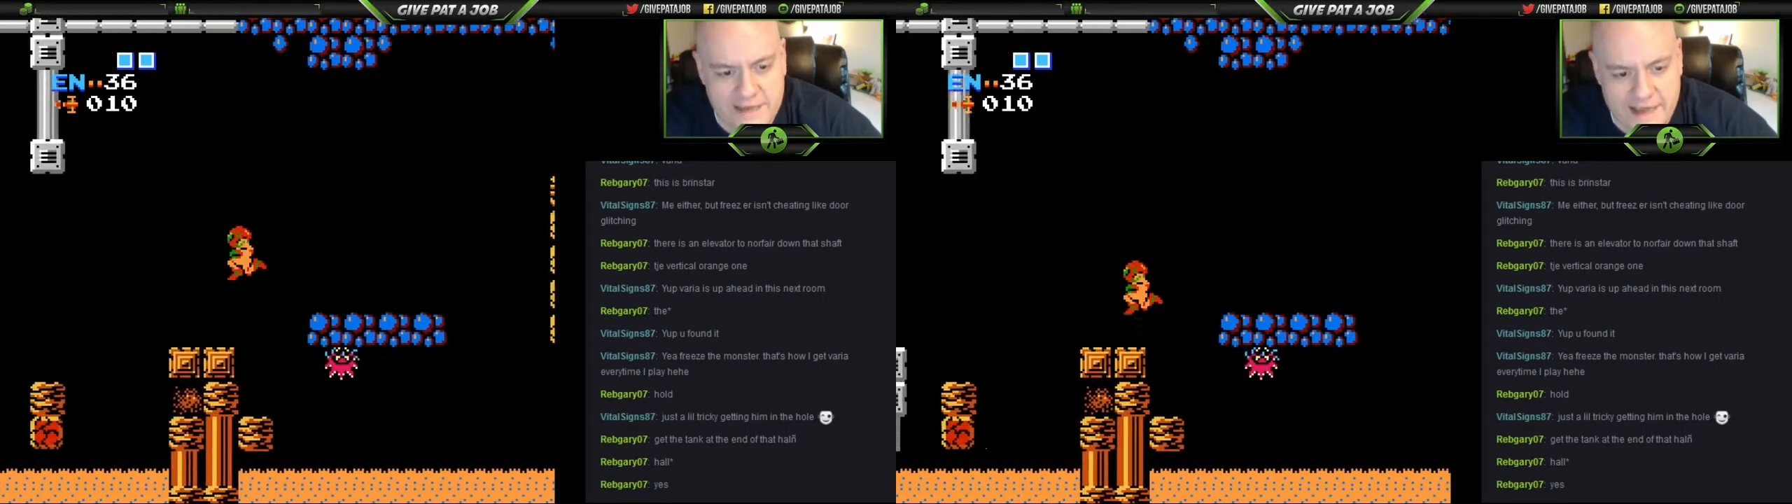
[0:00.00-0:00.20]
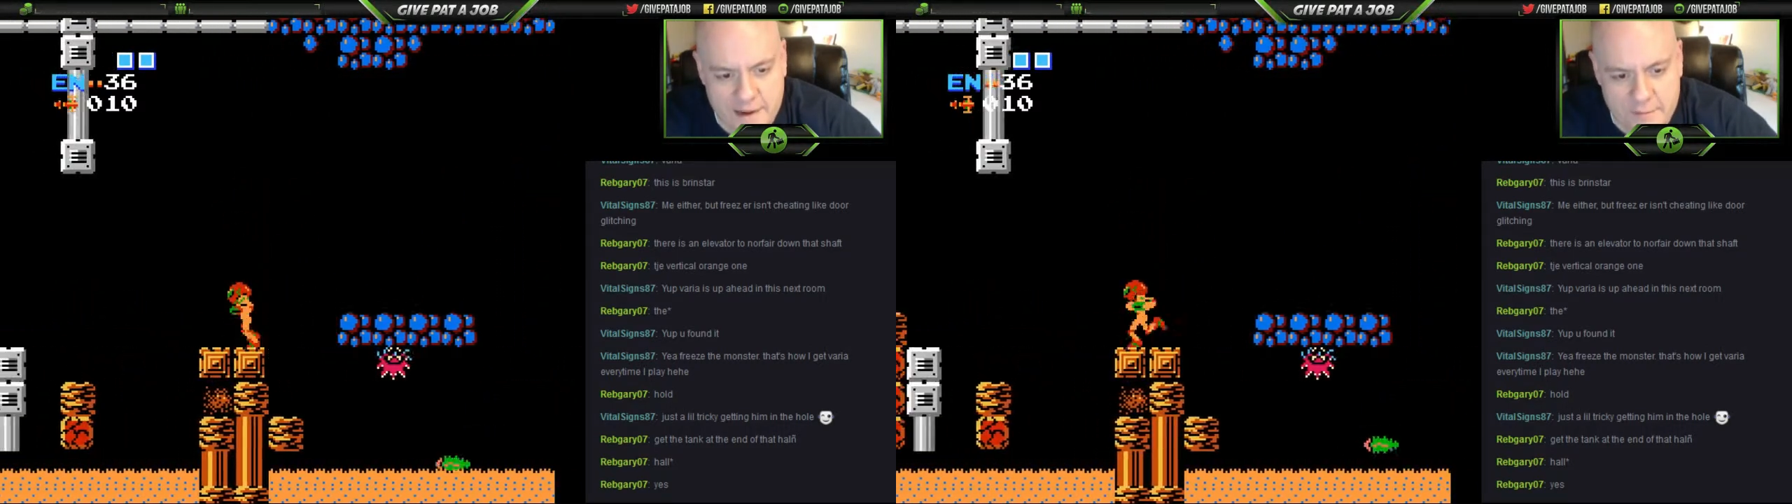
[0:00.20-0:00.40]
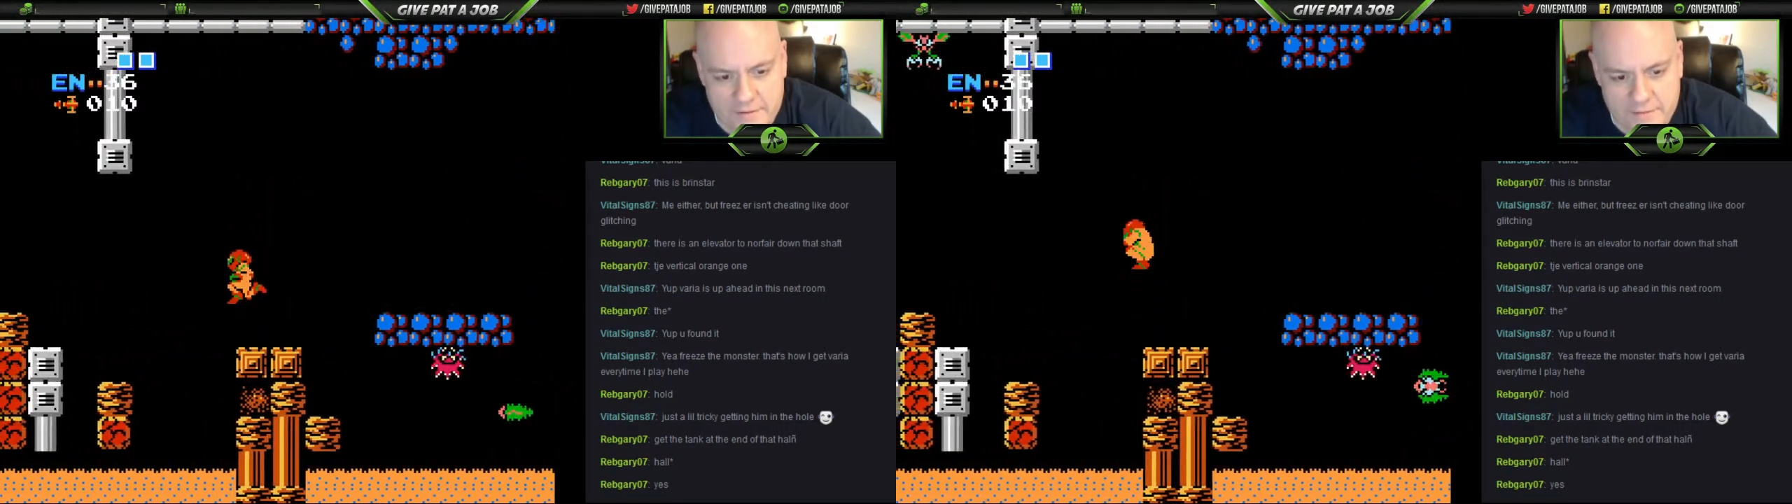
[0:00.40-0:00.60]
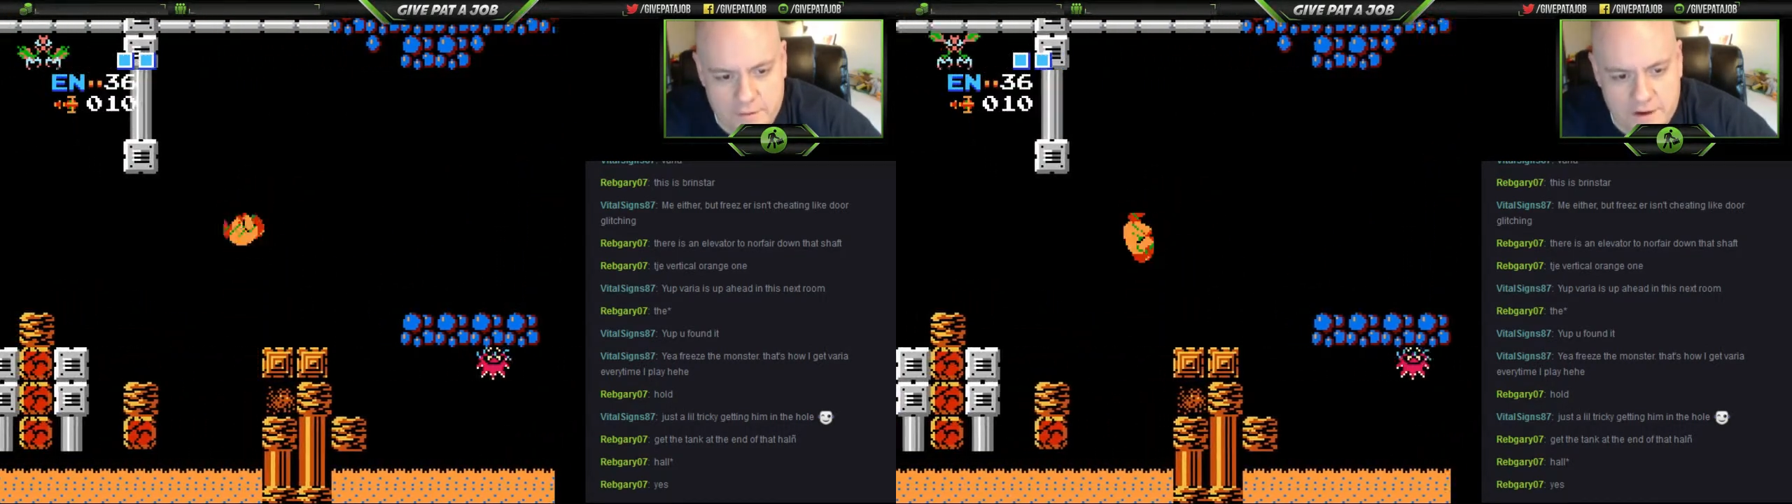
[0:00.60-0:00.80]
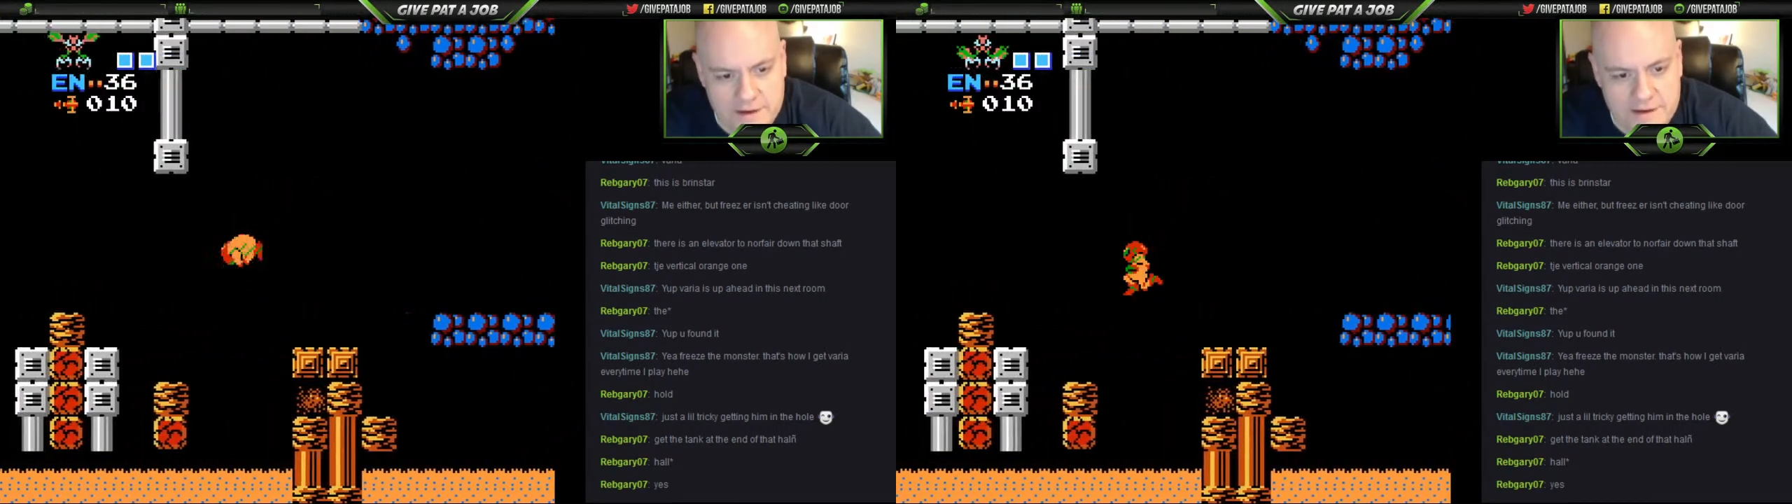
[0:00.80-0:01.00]
gamer
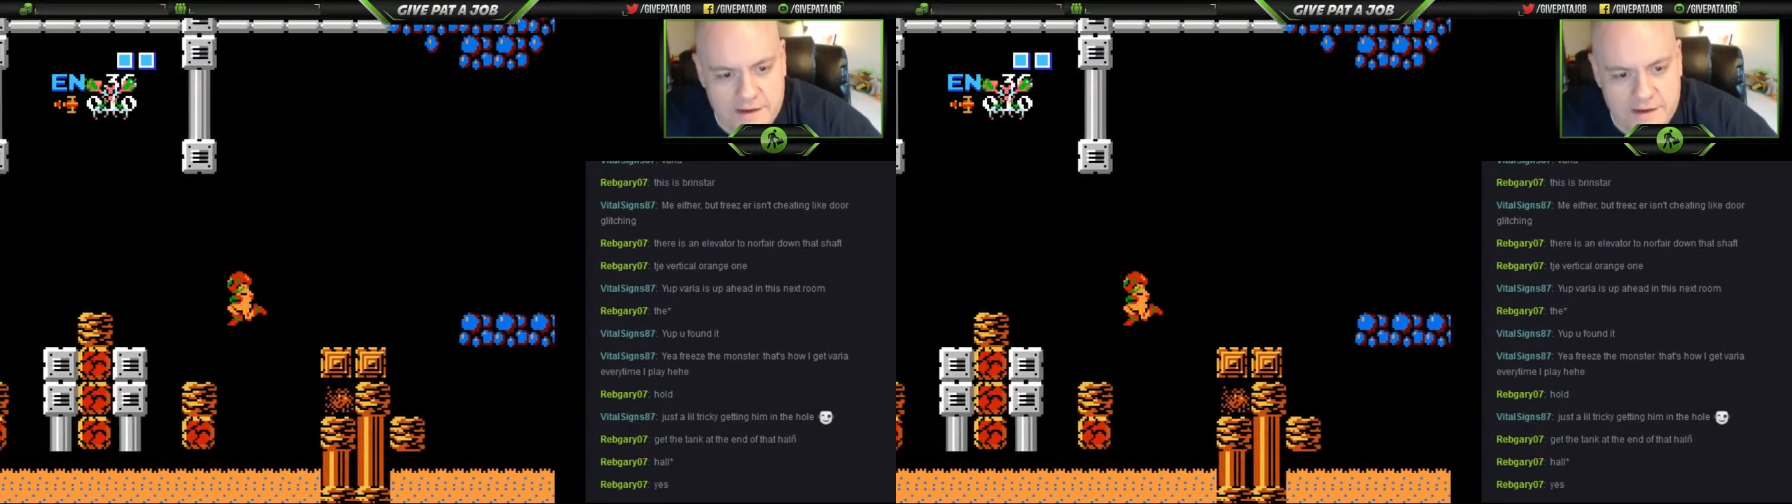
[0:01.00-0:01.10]
for it.